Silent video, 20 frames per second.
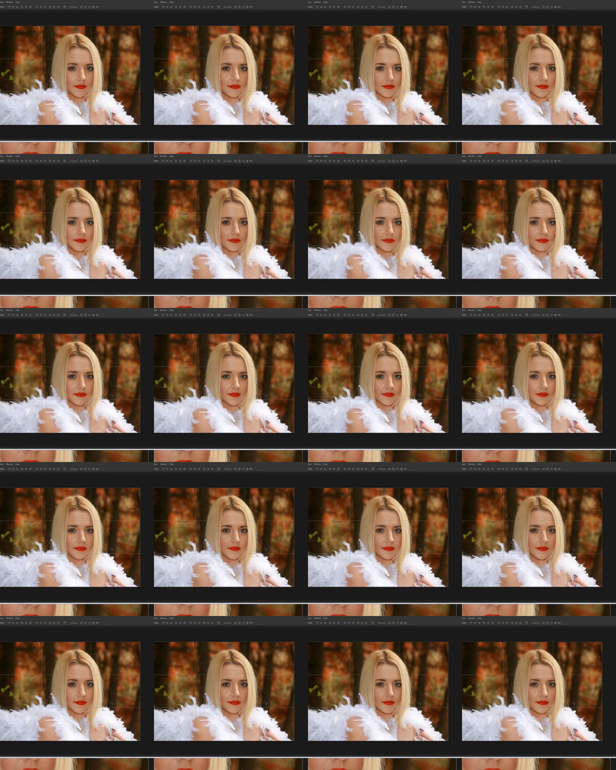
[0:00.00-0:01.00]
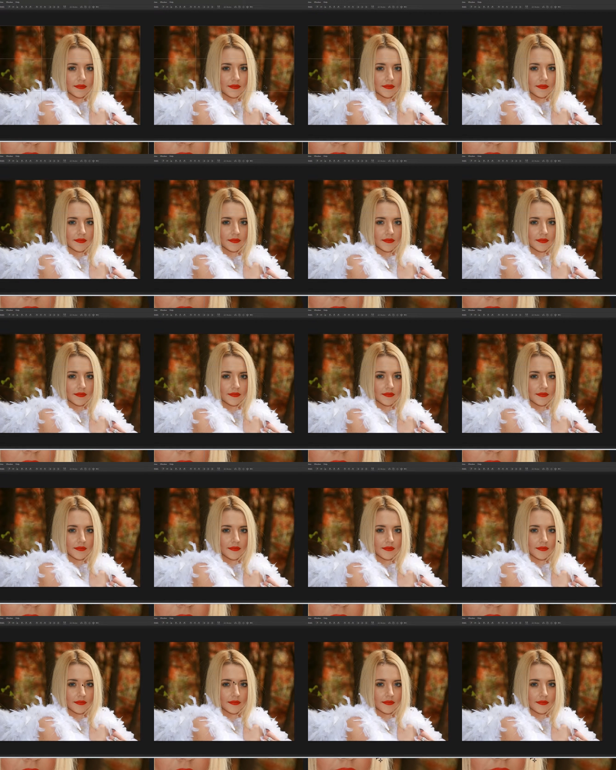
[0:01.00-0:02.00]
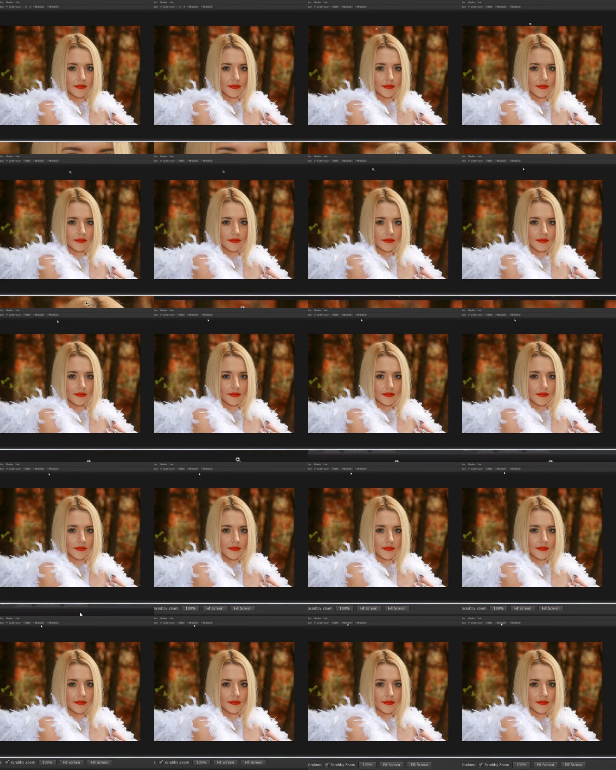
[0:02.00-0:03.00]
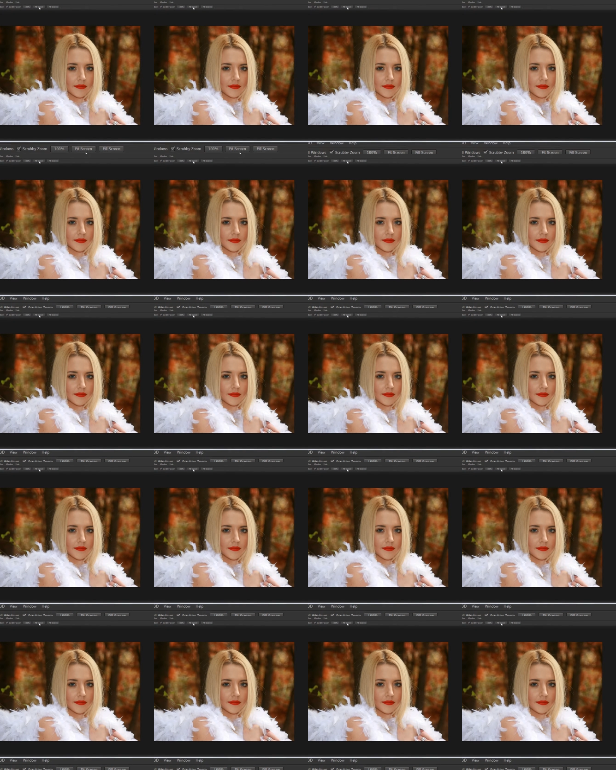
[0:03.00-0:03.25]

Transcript: No one is speaking in this clip.